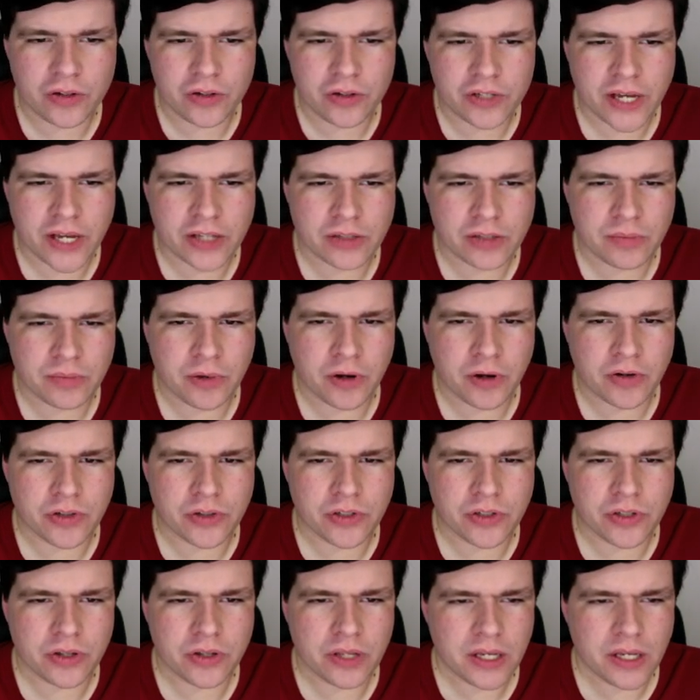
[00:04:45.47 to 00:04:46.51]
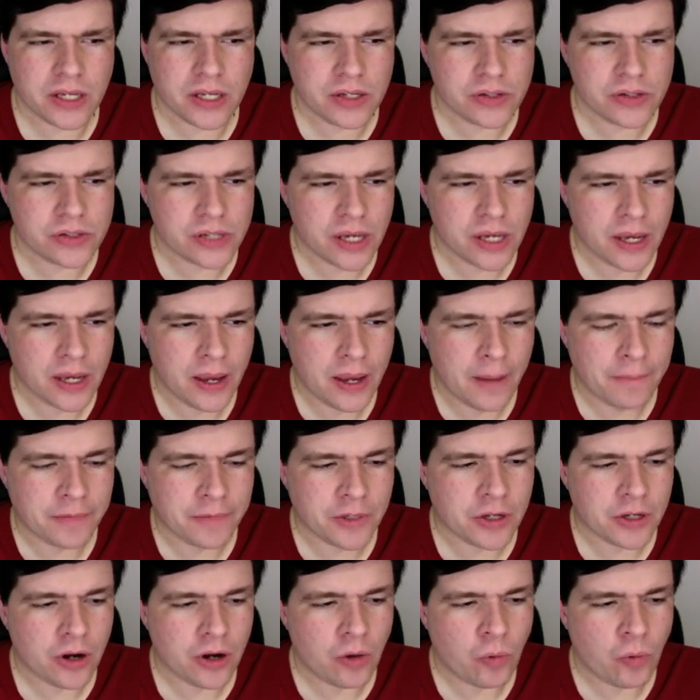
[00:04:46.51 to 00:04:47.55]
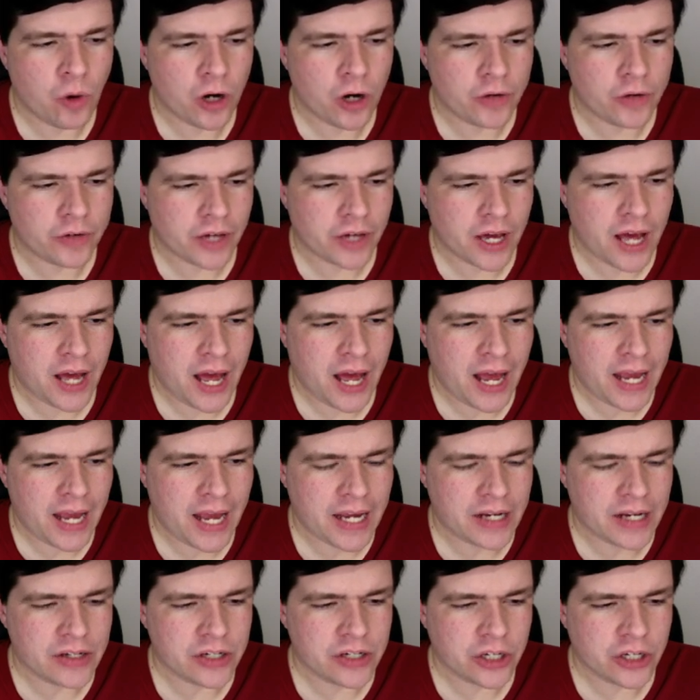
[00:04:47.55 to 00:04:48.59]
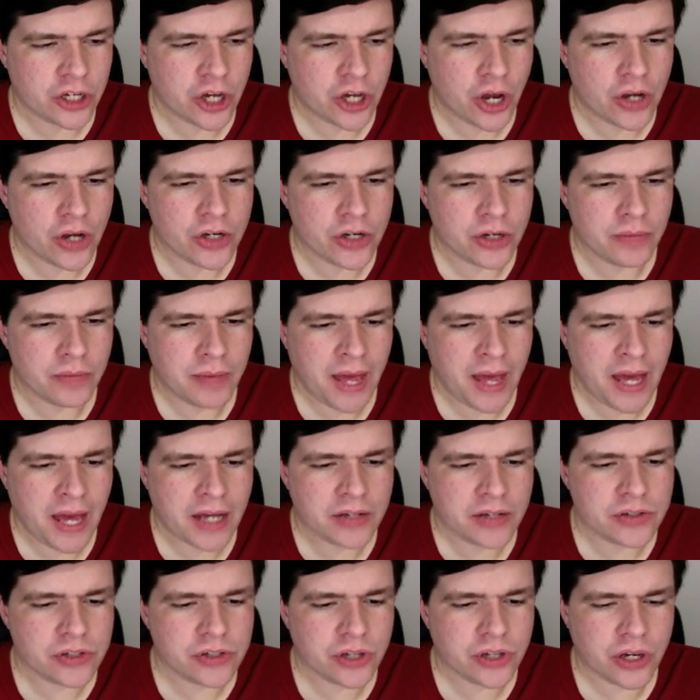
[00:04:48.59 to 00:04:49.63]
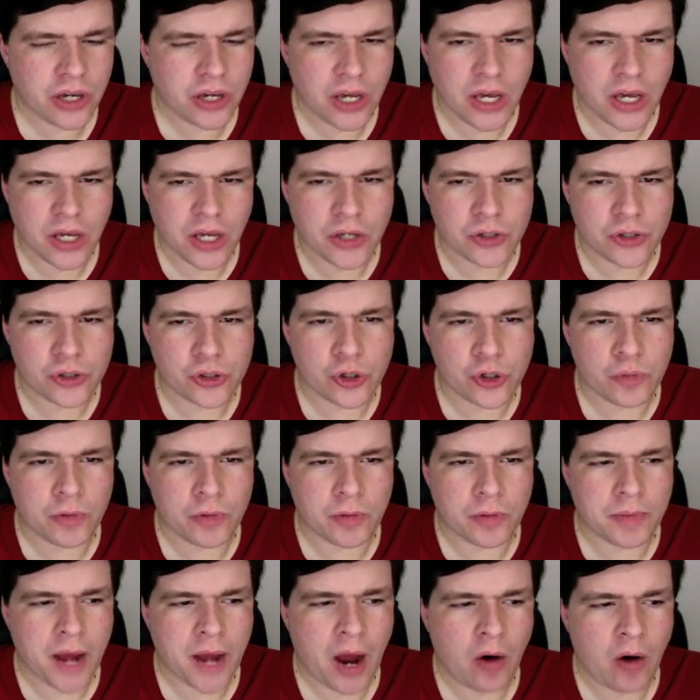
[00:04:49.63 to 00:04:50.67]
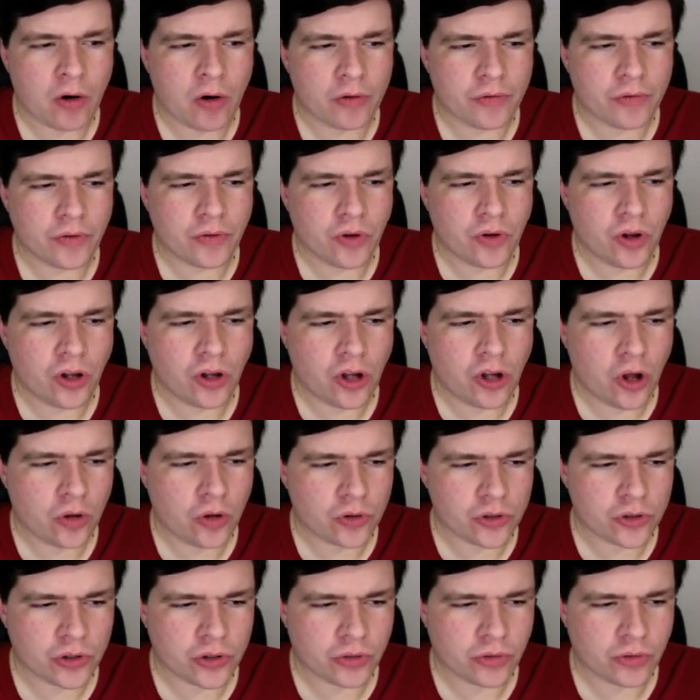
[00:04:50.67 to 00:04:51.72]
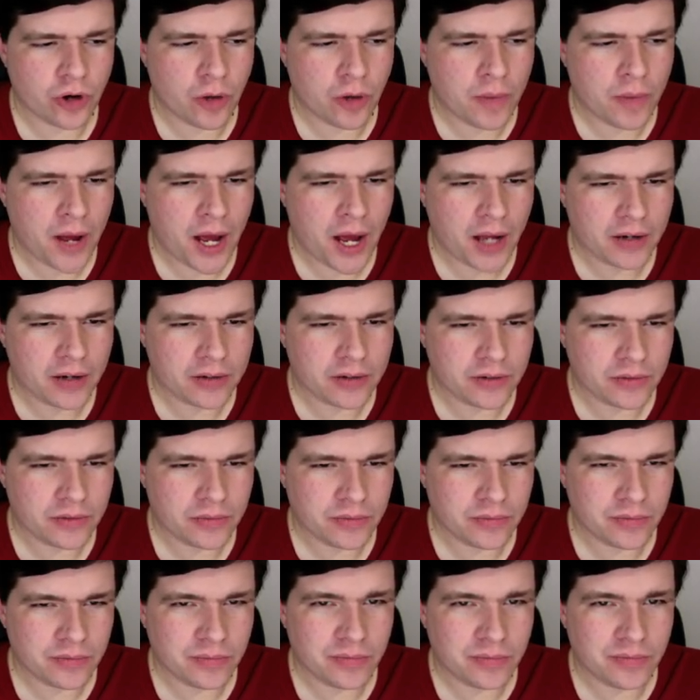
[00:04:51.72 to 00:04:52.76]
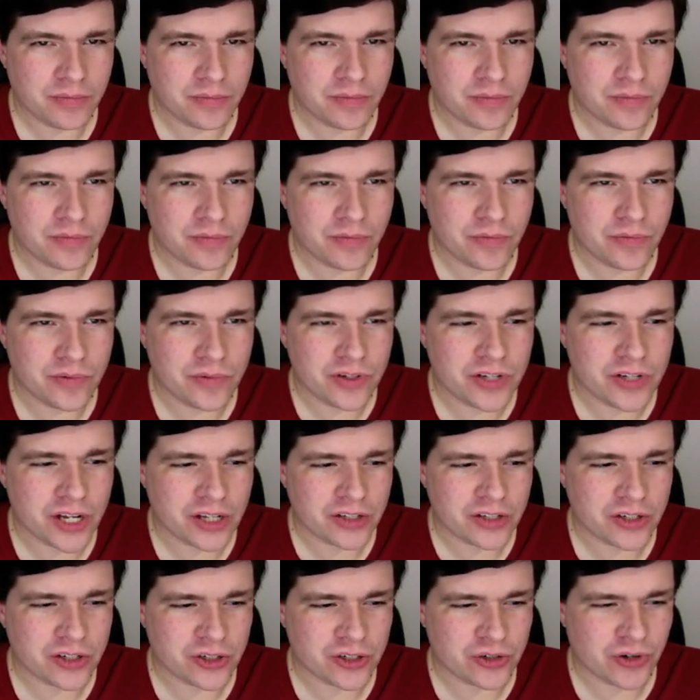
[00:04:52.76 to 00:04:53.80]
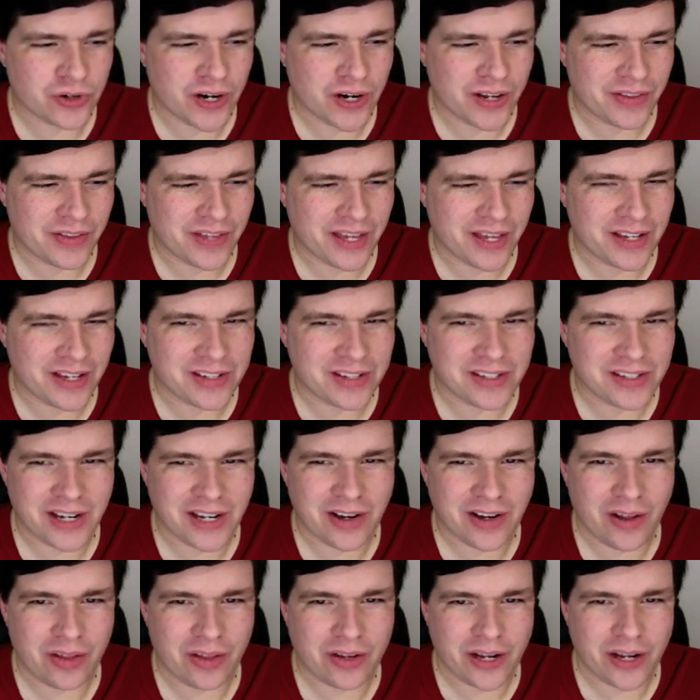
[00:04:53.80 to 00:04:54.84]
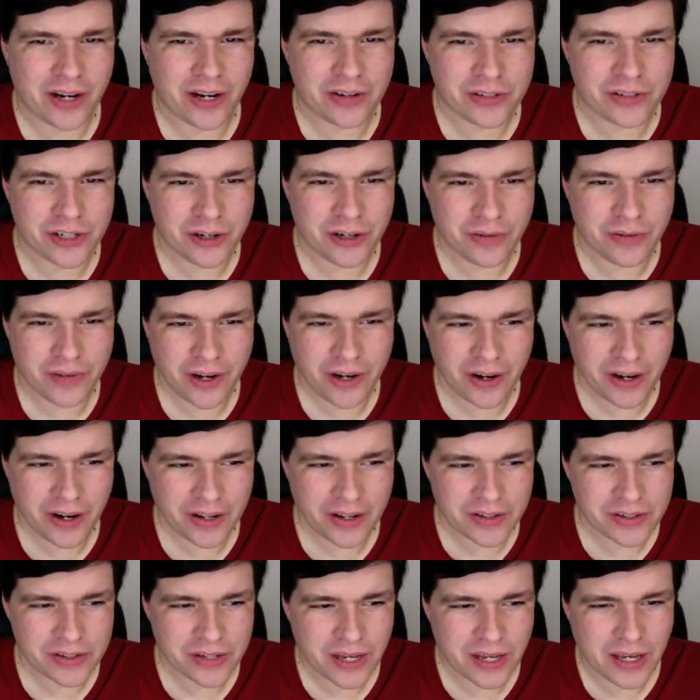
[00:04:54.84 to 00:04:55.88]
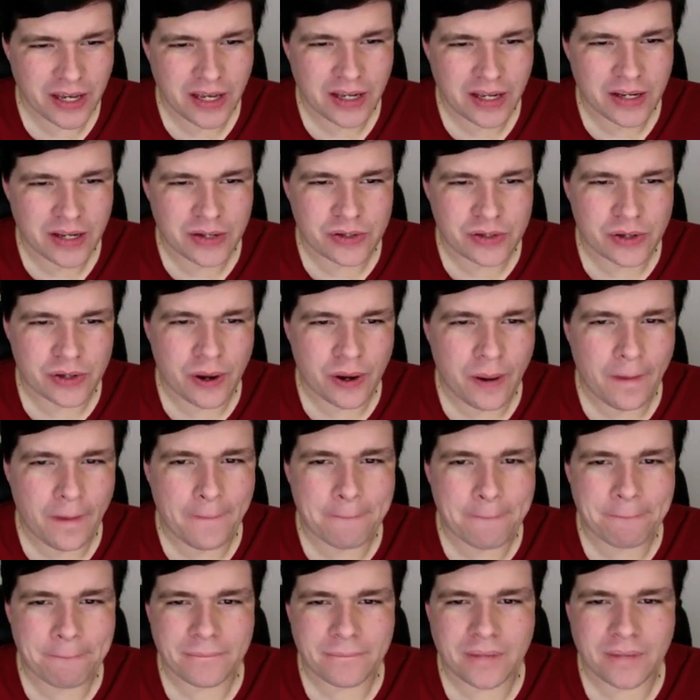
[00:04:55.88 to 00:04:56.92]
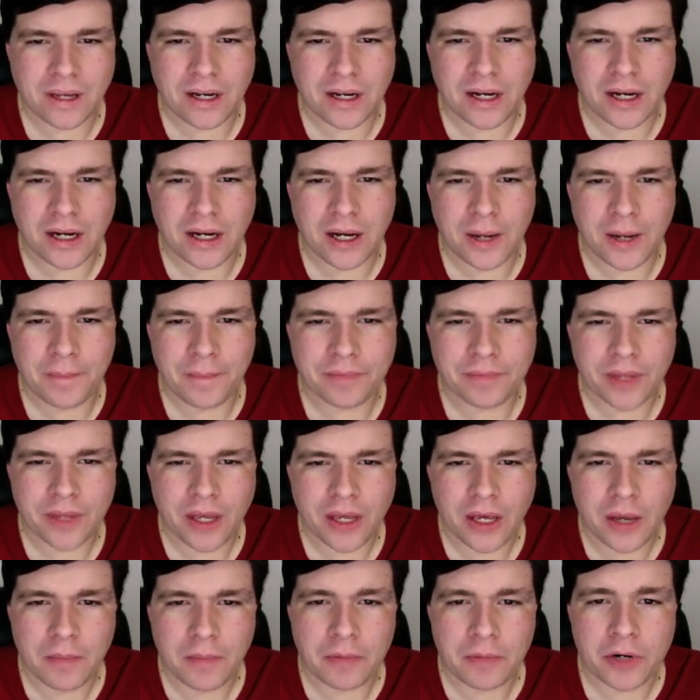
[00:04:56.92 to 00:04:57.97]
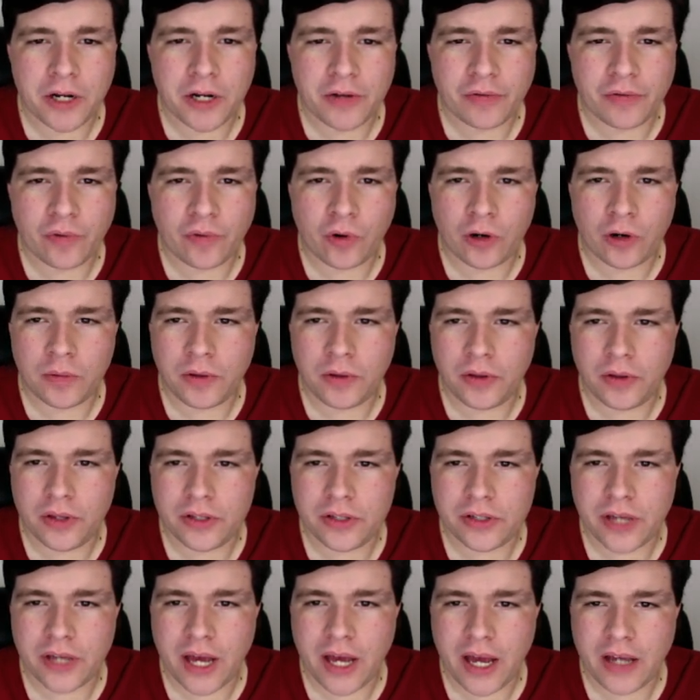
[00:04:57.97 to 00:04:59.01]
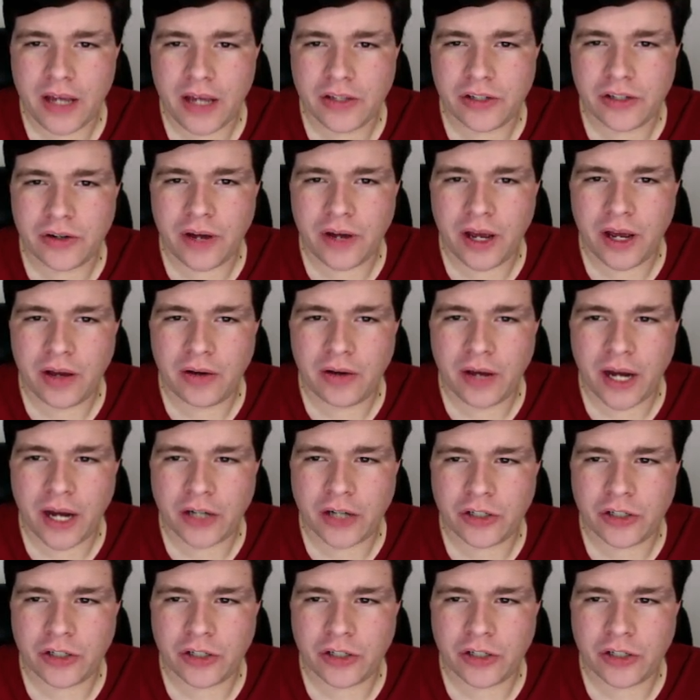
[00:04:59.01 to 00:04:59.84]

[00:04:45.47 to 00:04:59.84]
as opposed to these, one-of-a-kind Gundam-esque, super powerful, ultra robot, just destroying things like all the Liger Zero variants. So, pretty affordable, this guy. So I actually